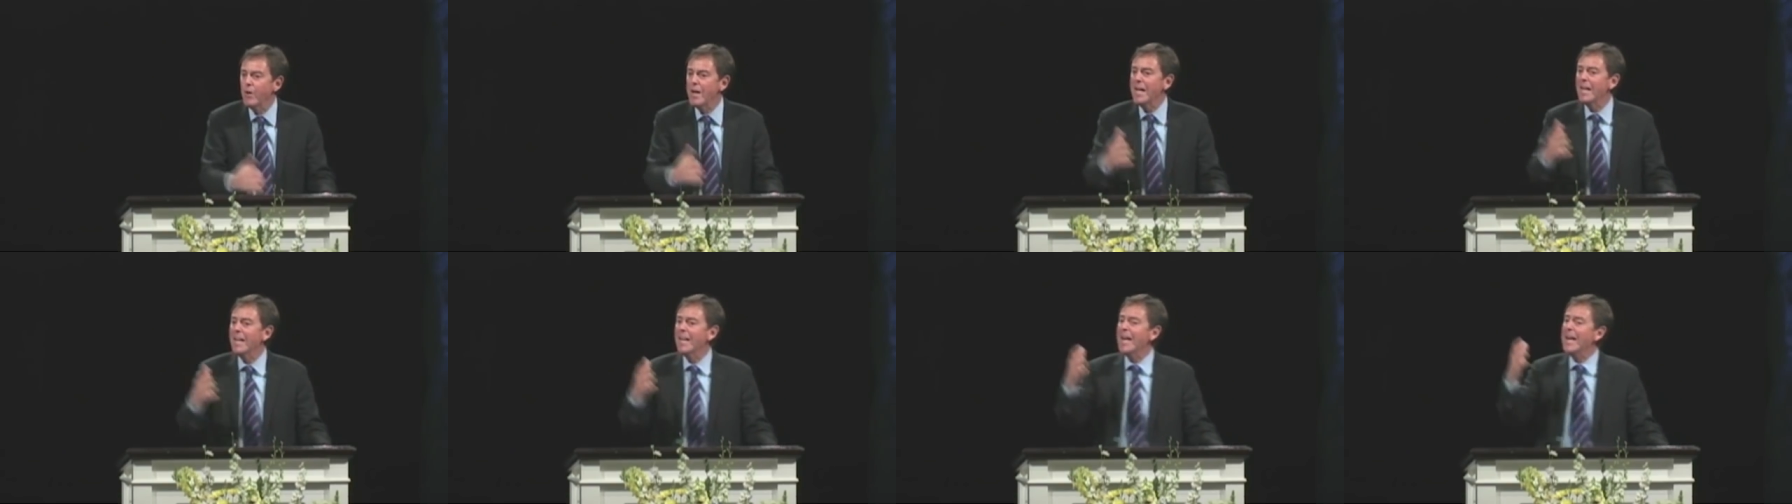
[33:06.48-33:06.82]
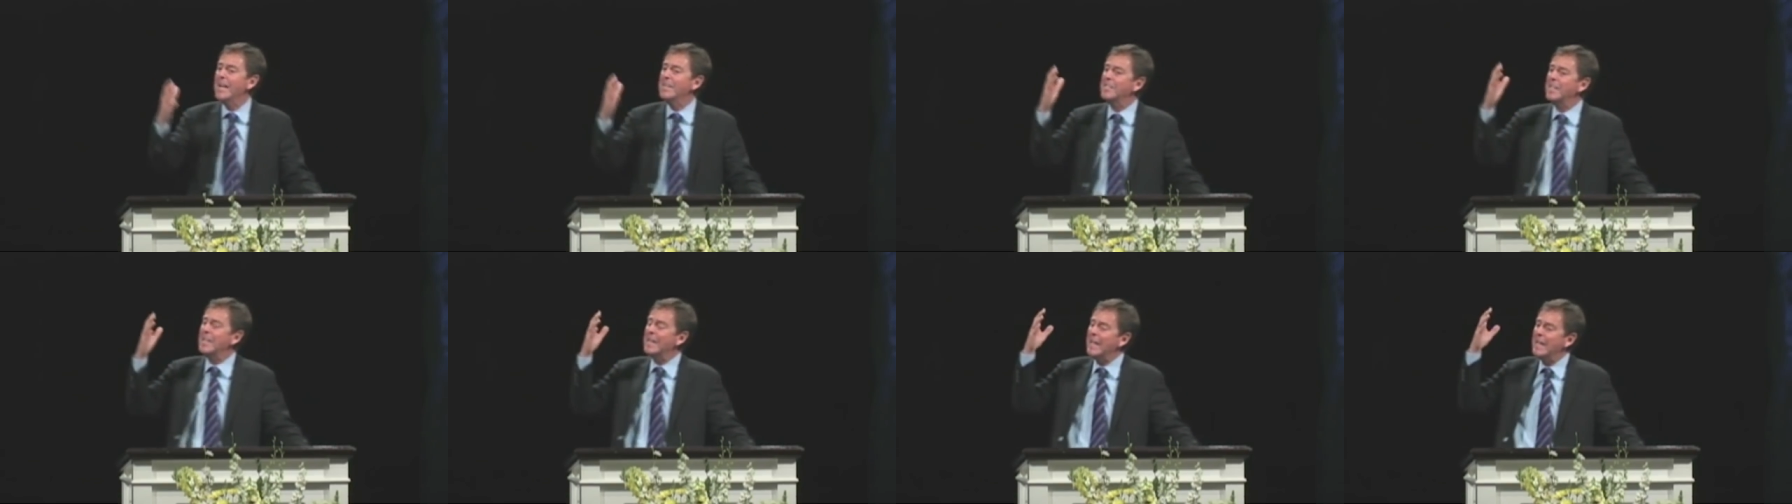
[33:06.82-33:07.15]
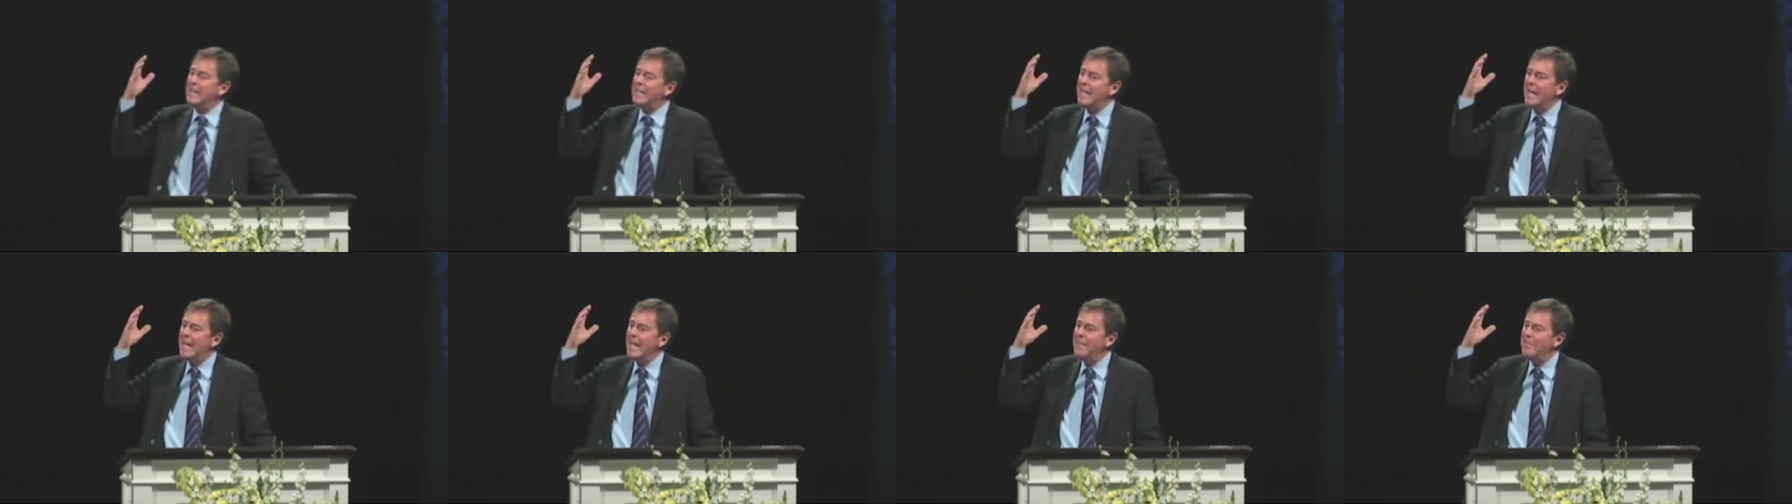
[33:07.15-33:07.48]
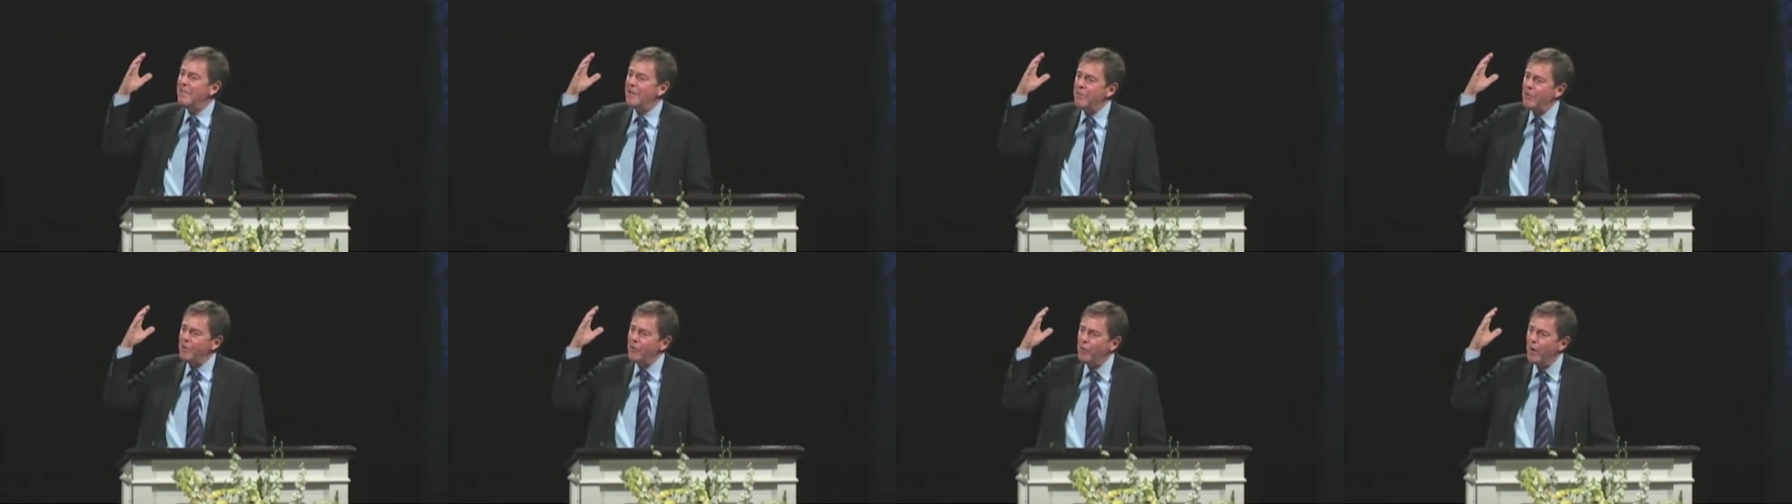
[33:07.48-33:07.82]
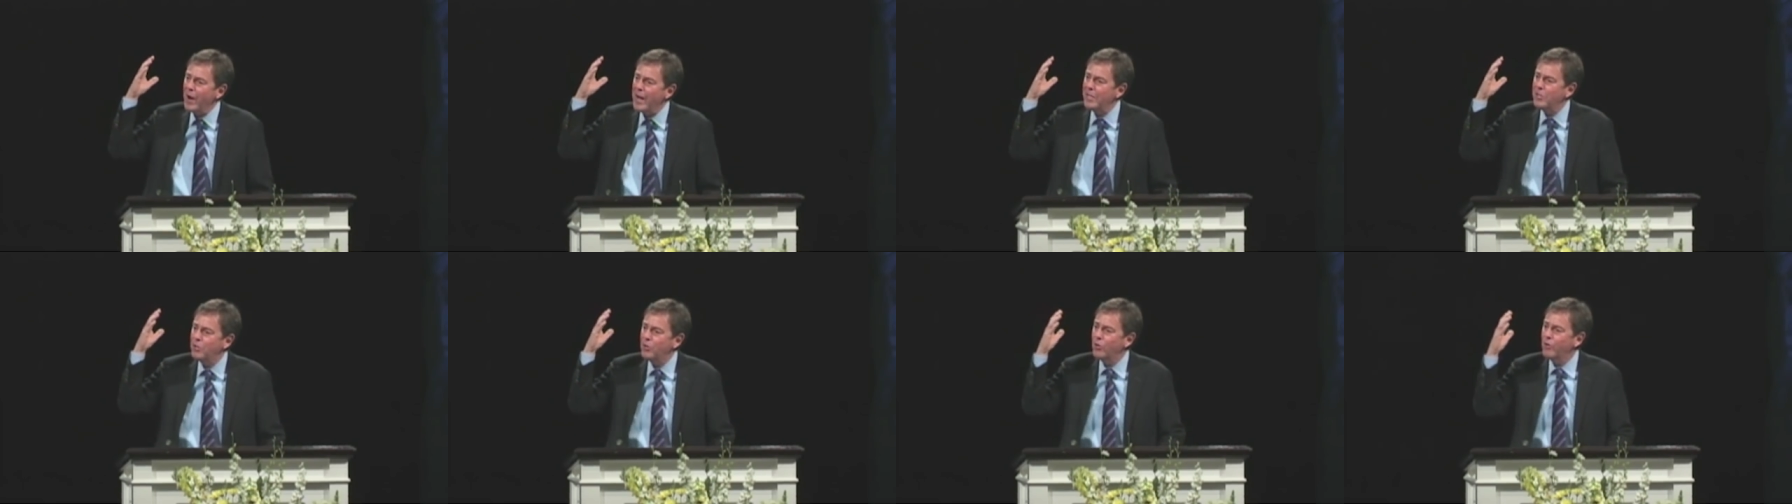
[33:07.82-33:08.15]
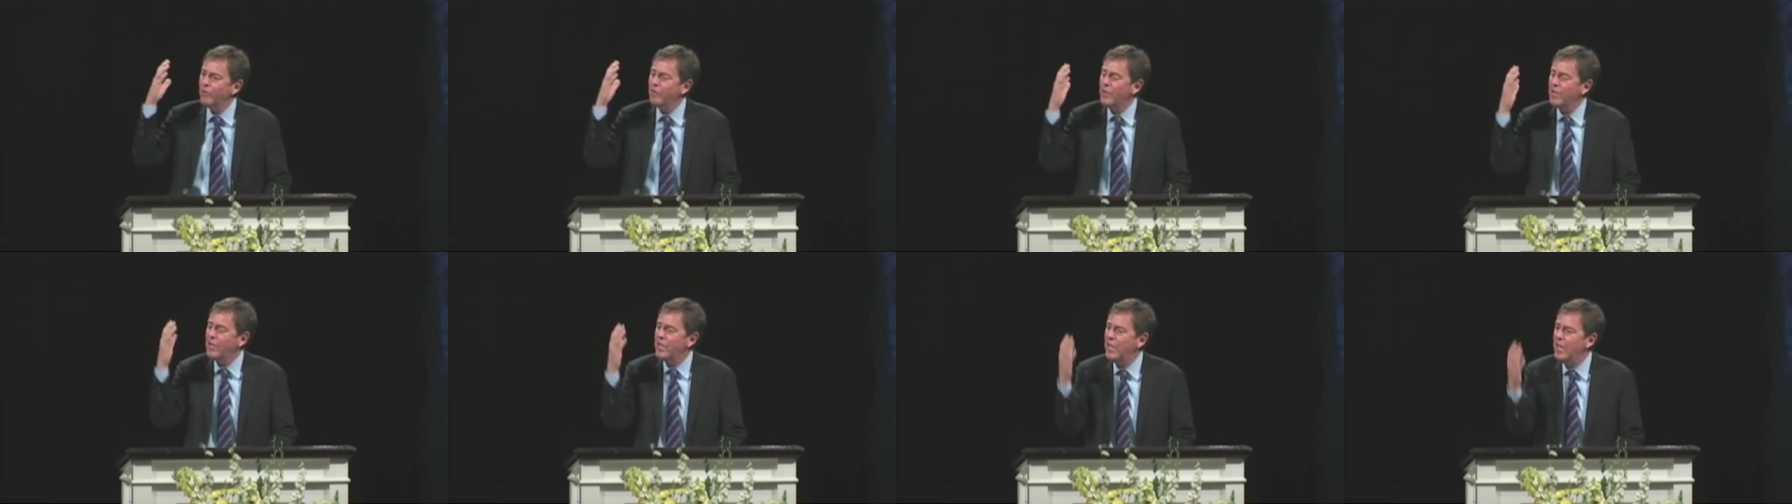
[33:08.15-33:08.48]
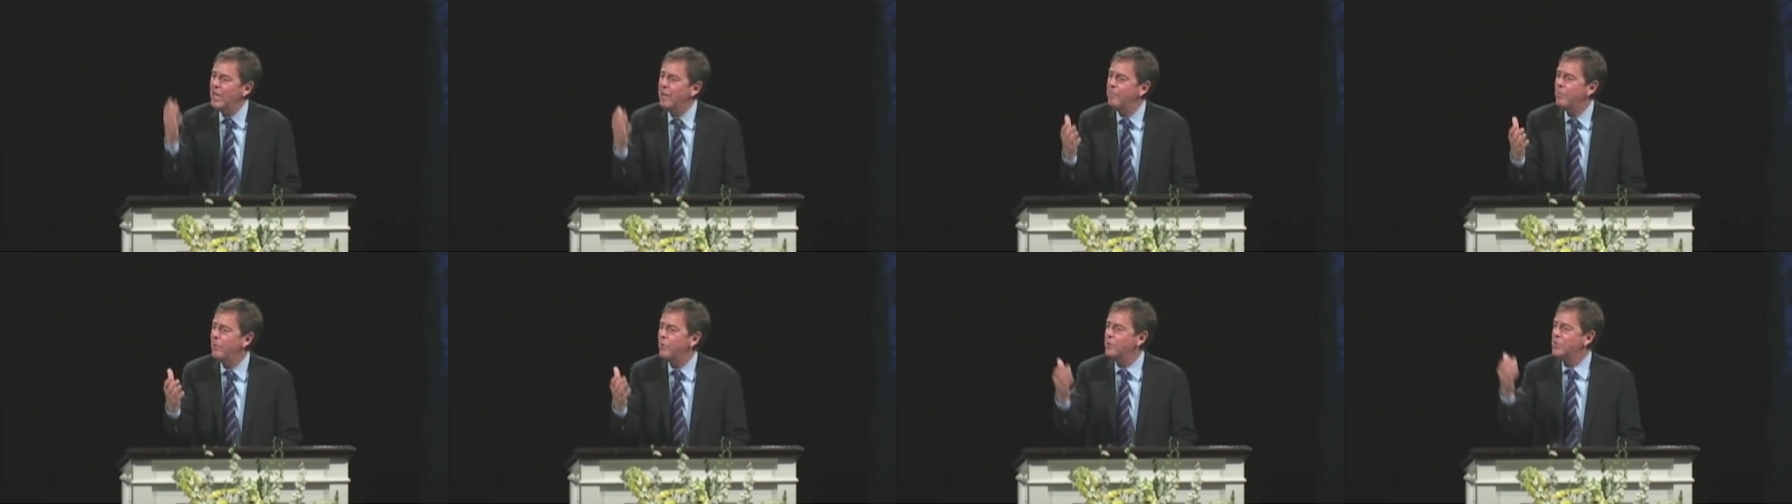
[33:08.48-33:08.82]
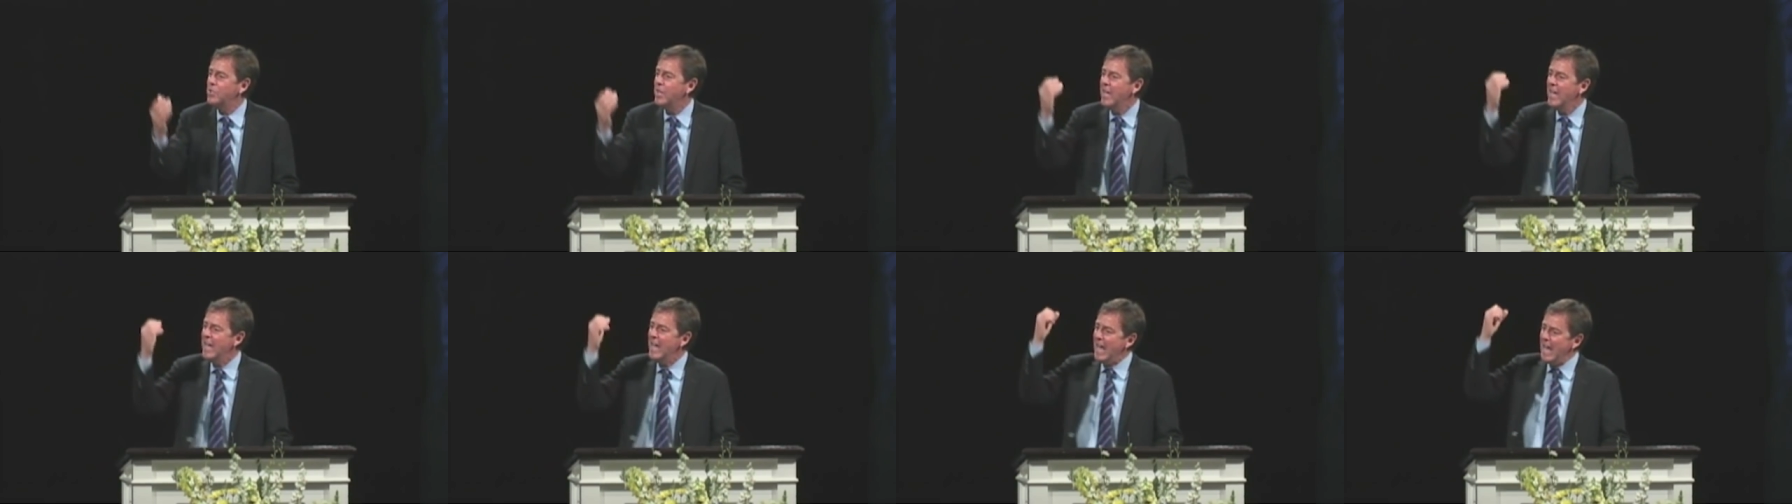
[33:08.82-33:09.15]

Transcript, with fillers: realizing again that the writer of the Hebrews